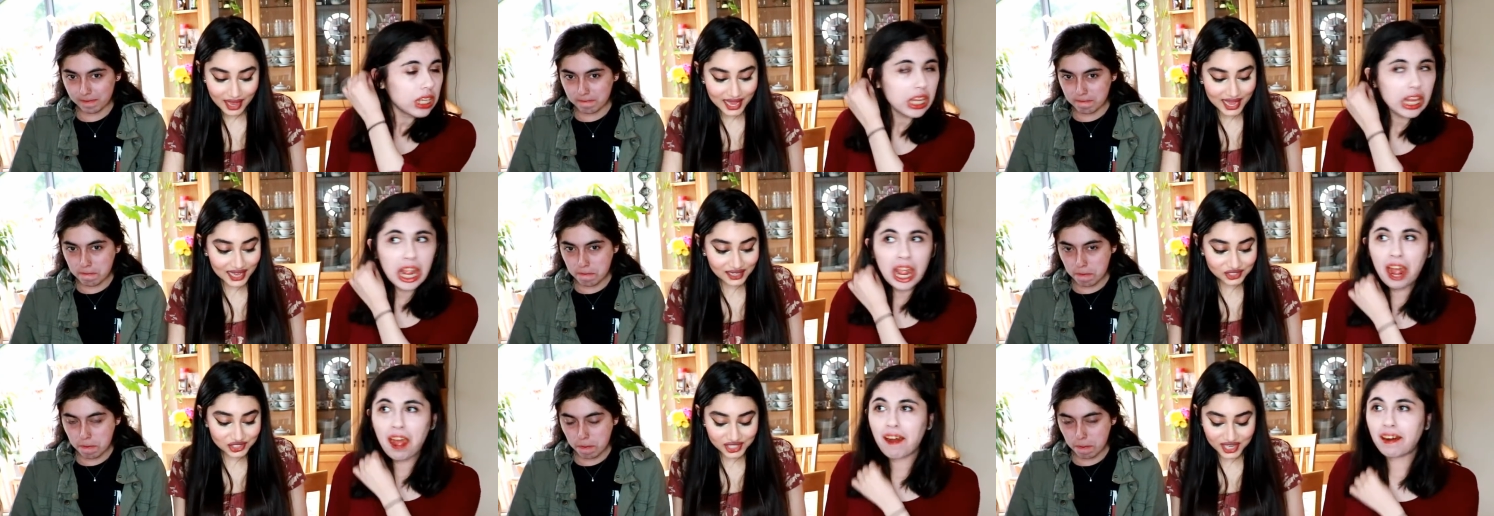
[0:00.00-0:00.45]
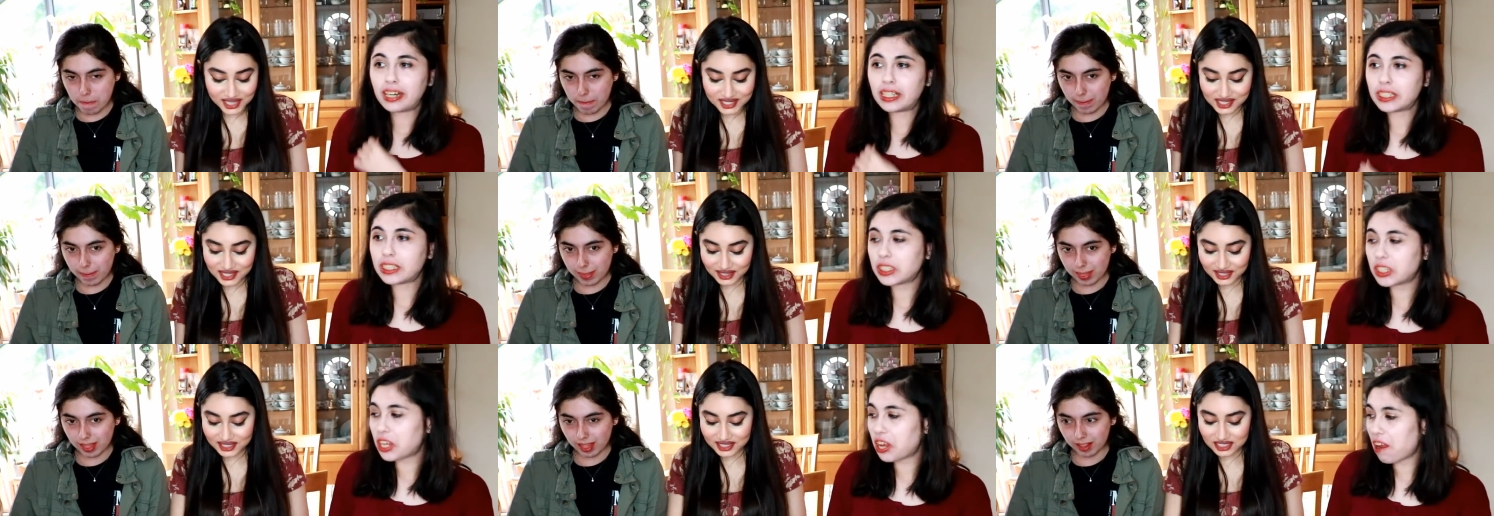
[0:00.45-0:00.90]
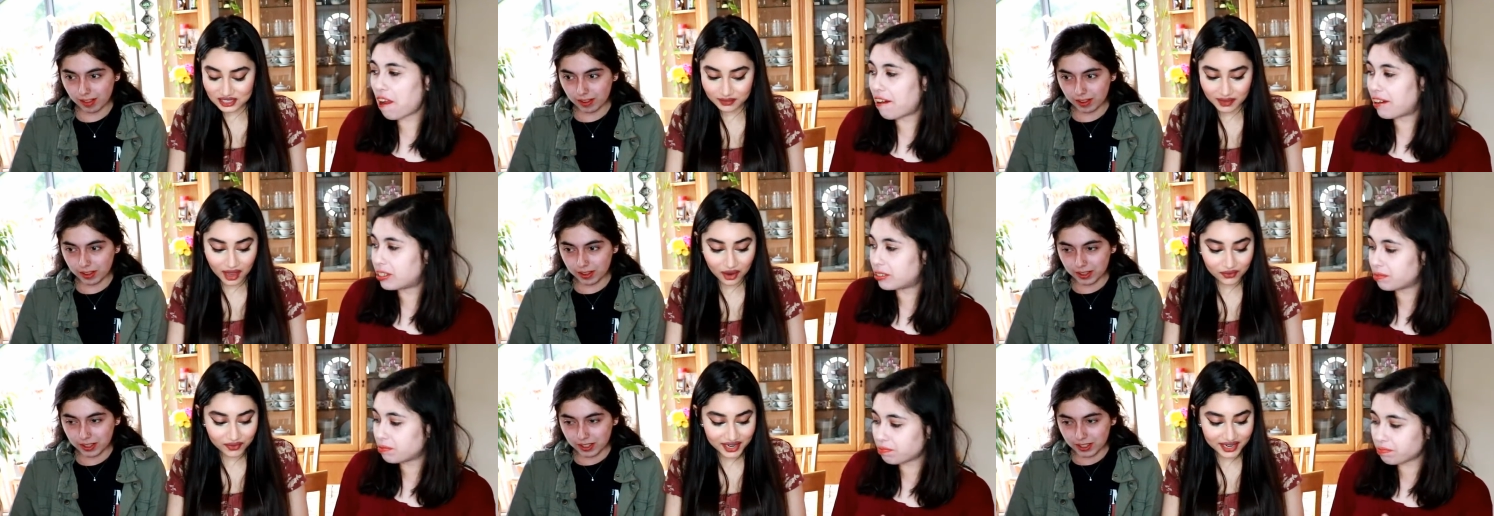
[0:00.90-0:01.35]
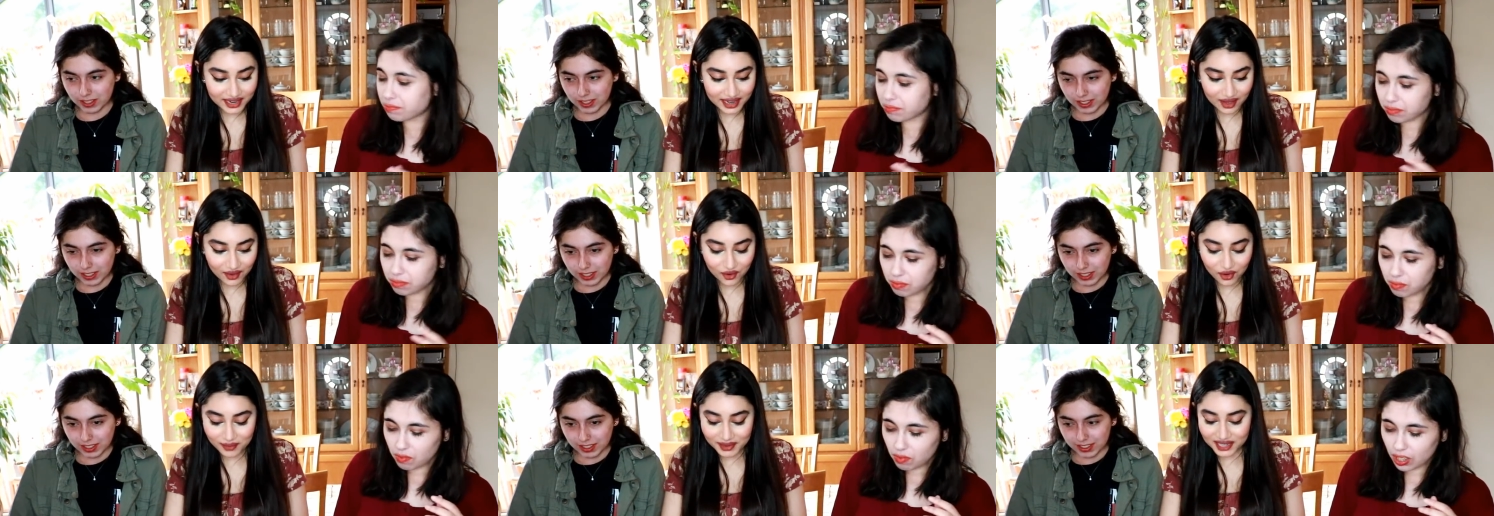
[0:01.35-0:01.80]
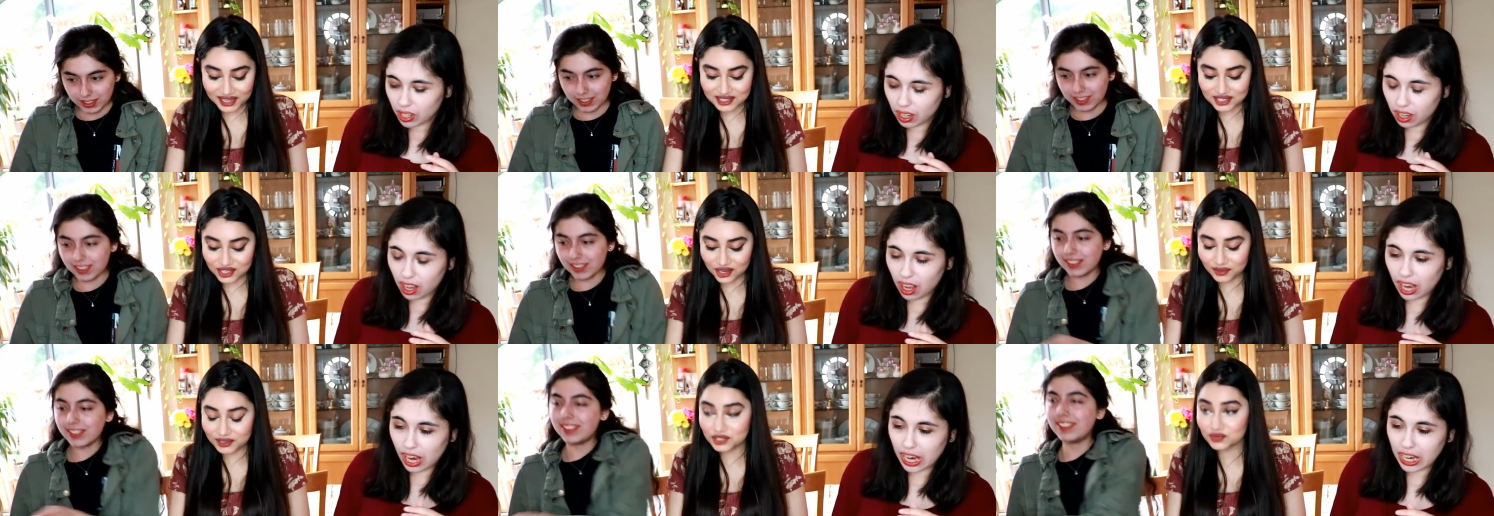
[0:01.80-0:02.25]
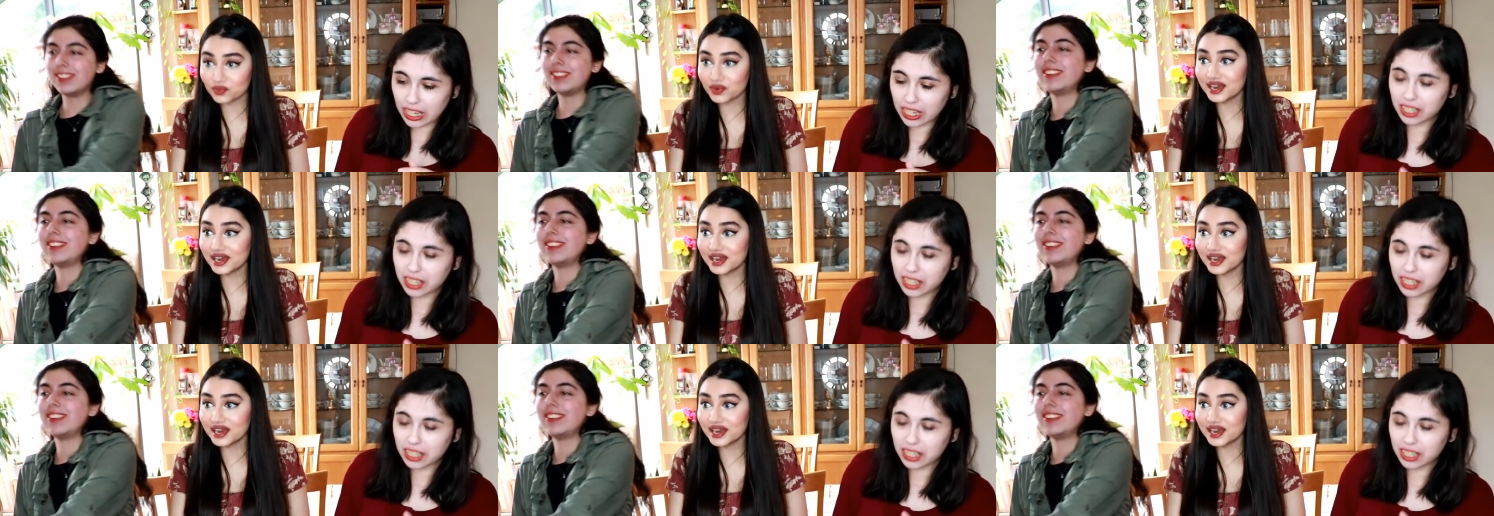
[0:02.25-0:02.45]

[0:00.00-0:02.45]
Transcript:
Speaker 1: And she has the least amount right now. Oh my god, Sarwath's